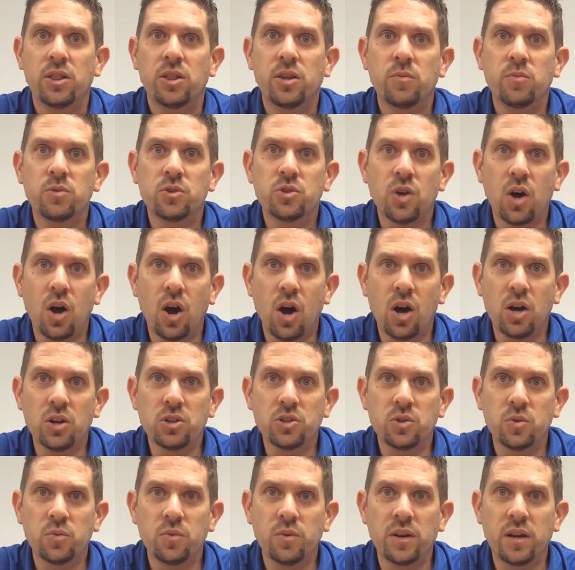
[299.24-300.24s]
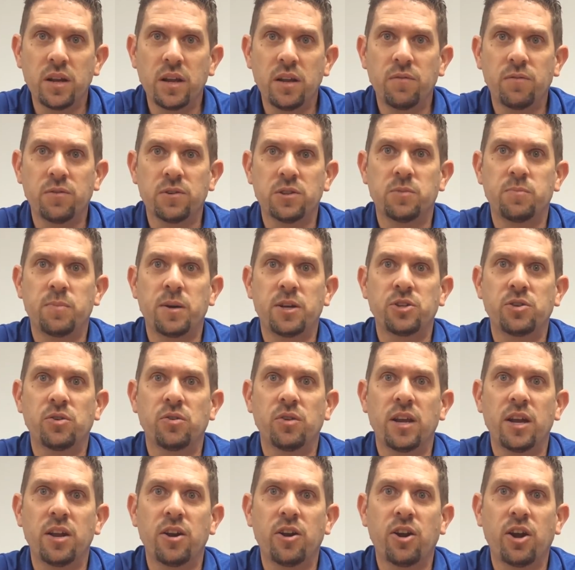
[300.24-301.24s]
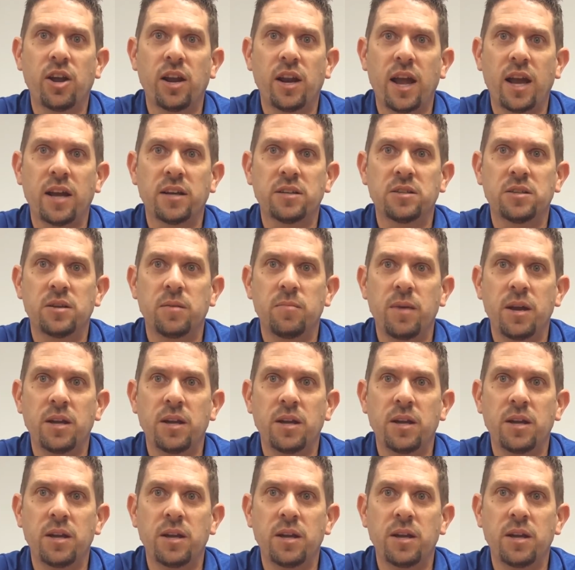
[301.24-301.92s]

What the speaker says: There was also a need for special interconnects to